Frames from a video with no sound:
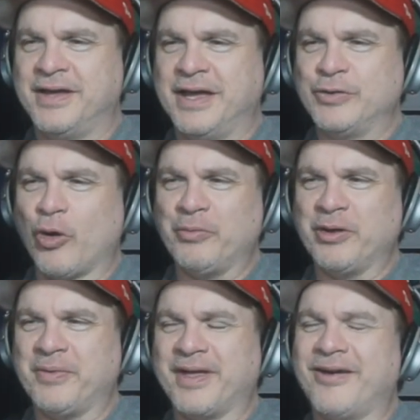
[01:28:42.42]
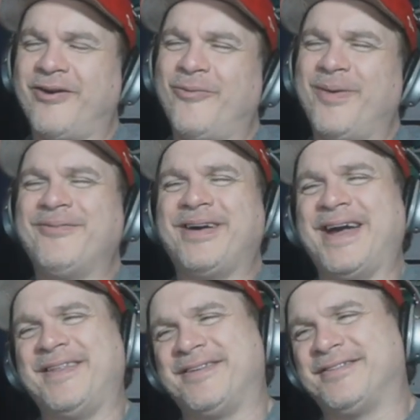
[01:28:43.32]
normally be like, oh wait, why
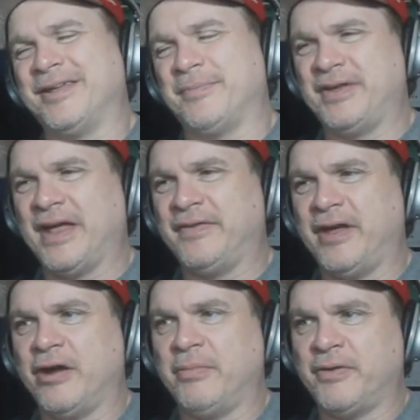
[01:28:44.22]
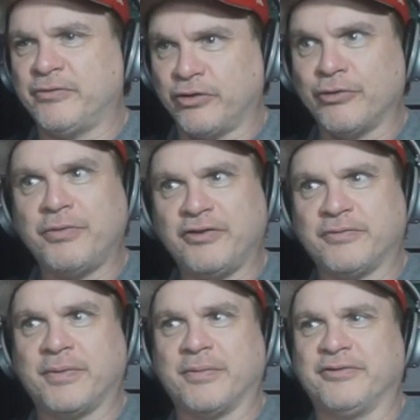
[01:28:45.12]
are they sleeping down there? But there's a good reason
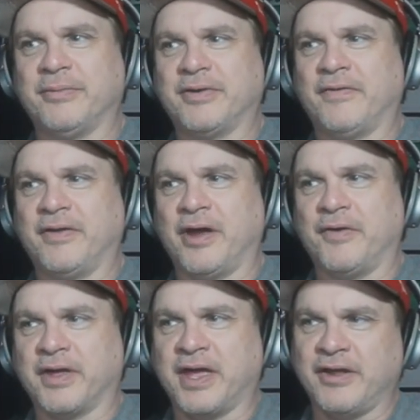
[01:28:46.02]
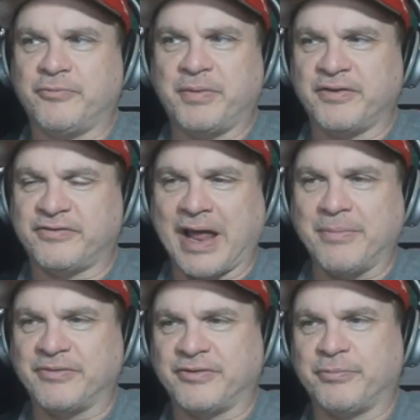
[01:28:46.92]
for them to sleep down there. The kid's been
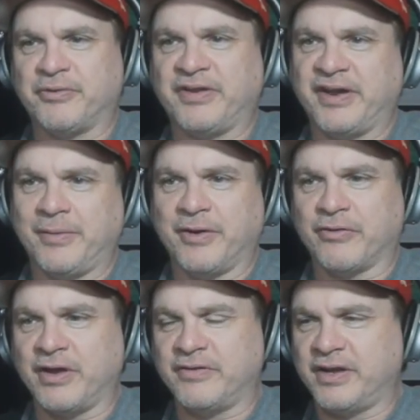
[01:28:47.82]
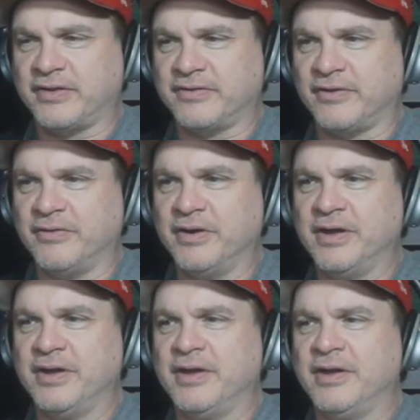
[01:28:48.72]
established as pretending to be crazy, and so
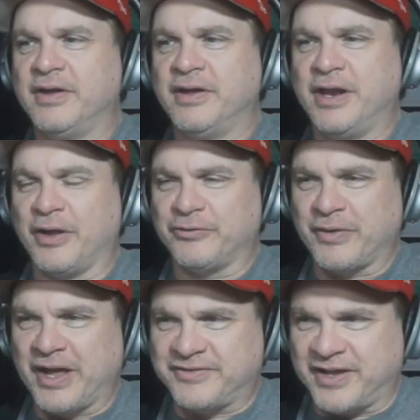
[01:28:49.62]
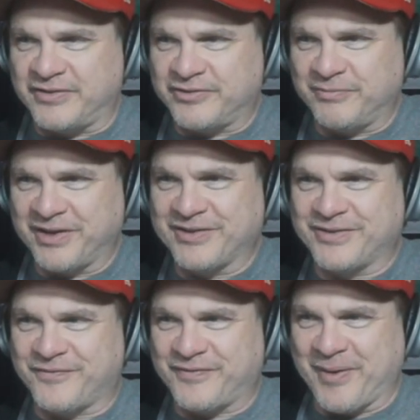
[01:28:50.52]
it also adds tension because the
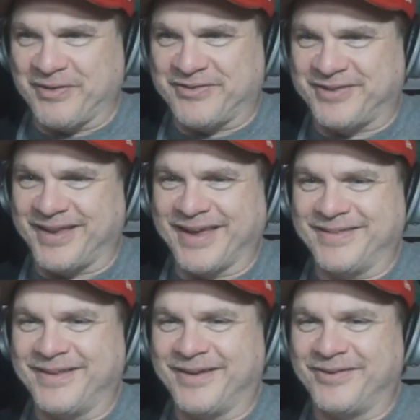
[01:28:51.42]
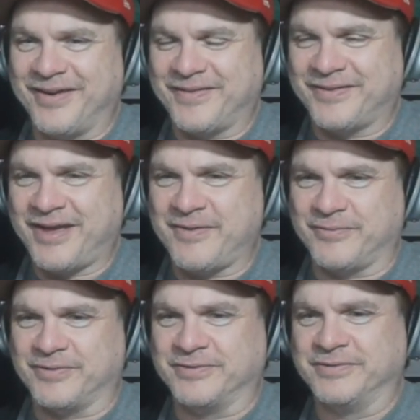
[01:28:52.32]
family's sitting underneath the
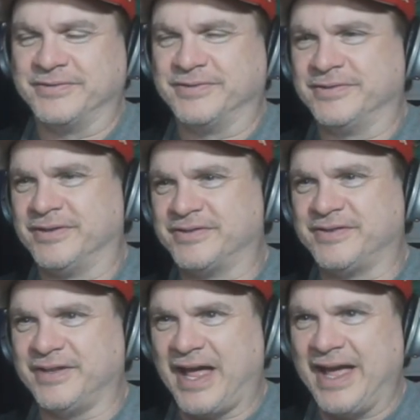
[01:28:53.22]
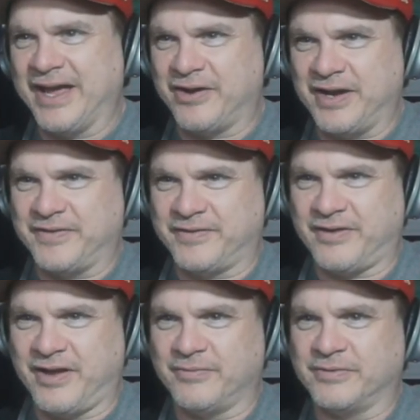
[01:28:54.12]
table, or lying underneath the
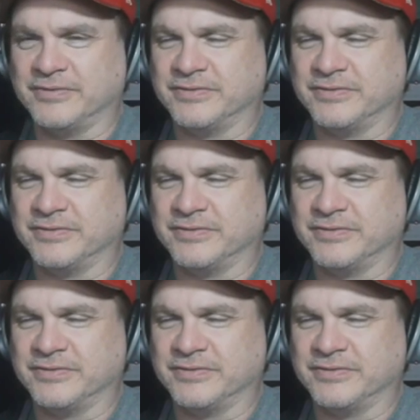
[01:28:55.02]
table,